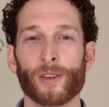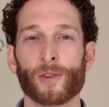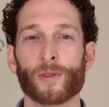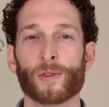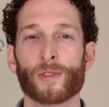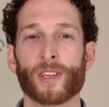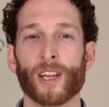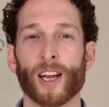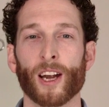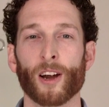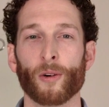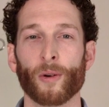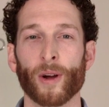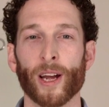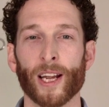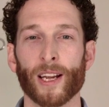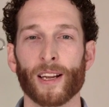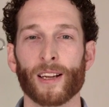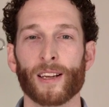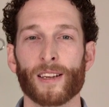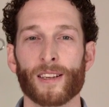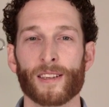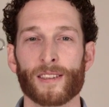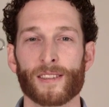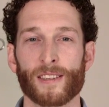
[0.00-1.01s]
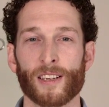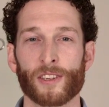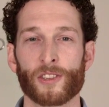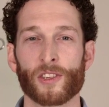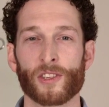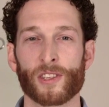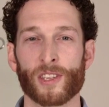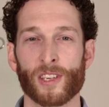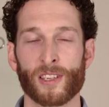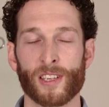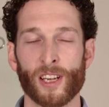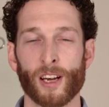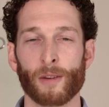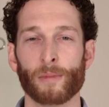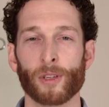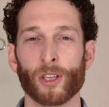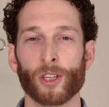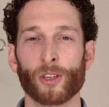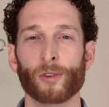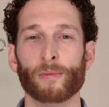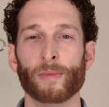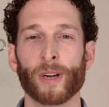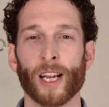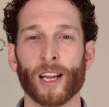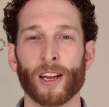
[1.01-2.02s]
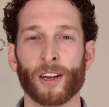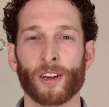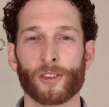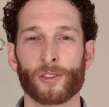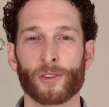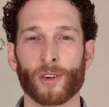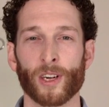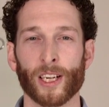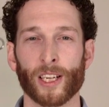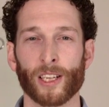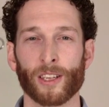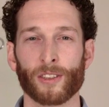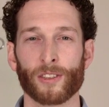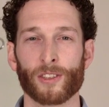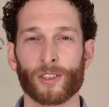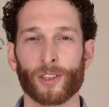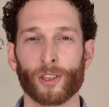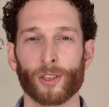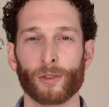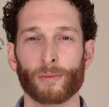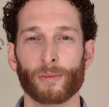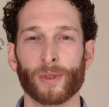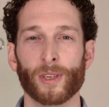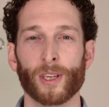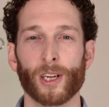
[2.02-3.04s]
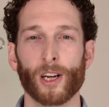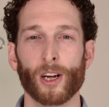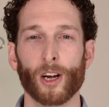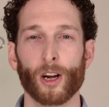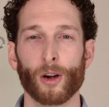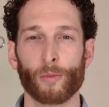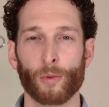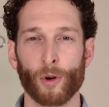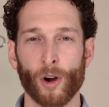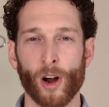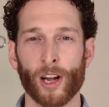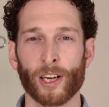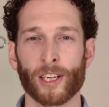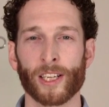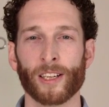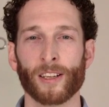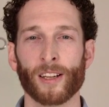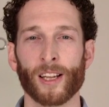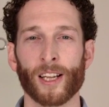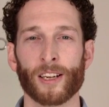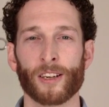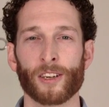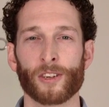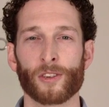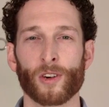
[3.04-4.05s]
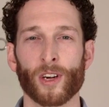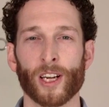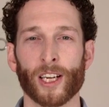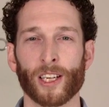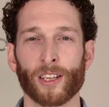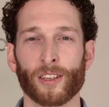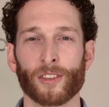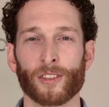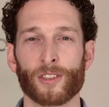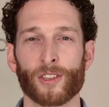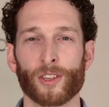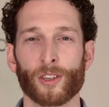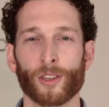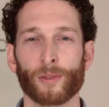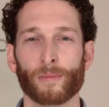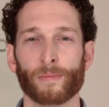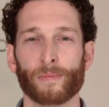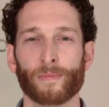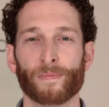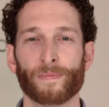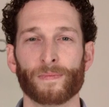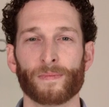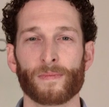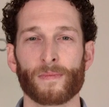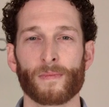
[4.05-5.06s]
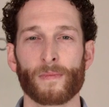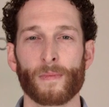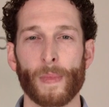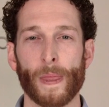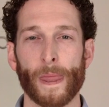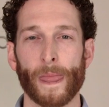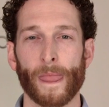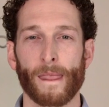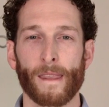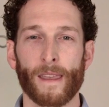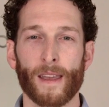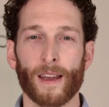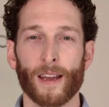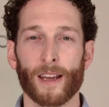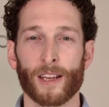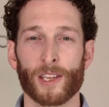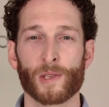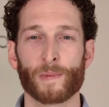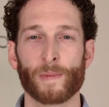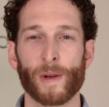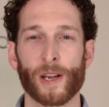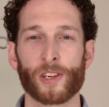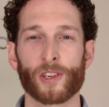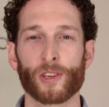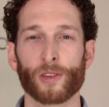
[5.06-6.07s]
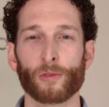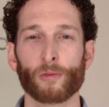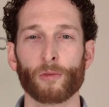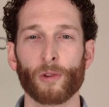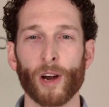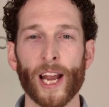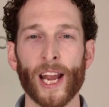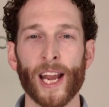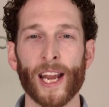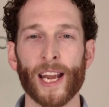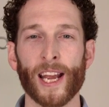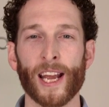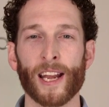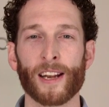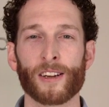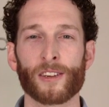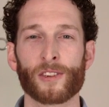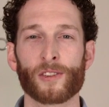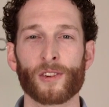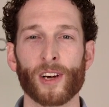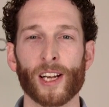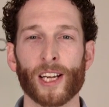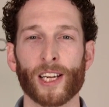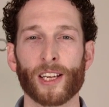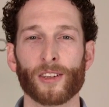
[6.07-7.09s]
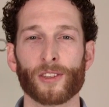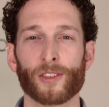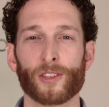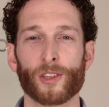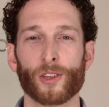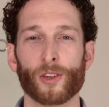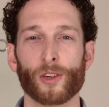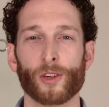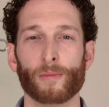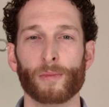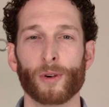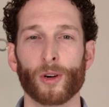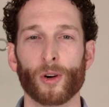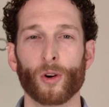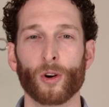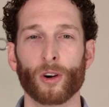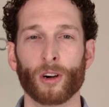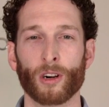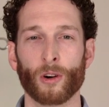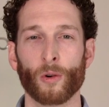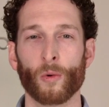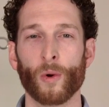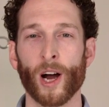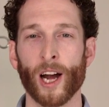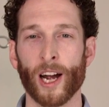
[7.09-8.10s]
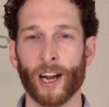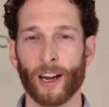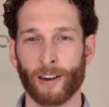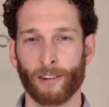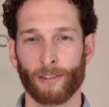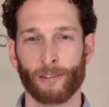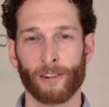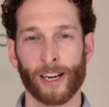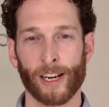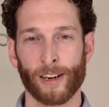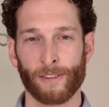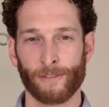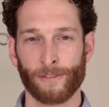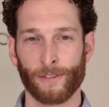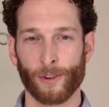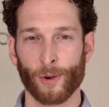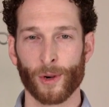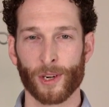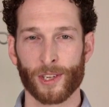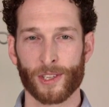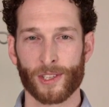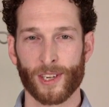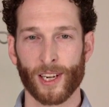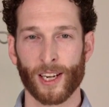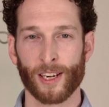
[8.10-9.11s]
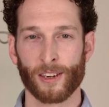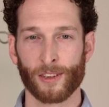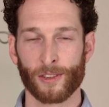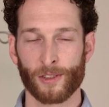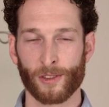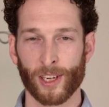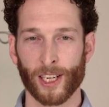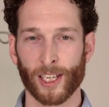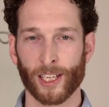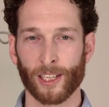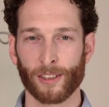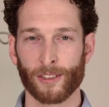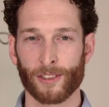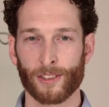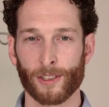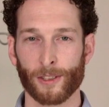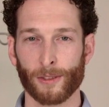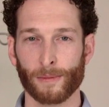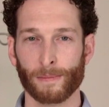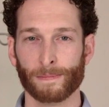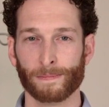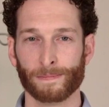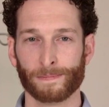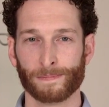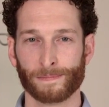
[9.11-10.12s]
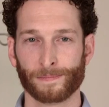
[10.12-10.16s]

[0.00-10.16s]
used airway, such as a double lumen endotracheal tube, a bronchial endotracheal tube, a special RAE endotracheal tube, or a wire reinforced endotracheal tube?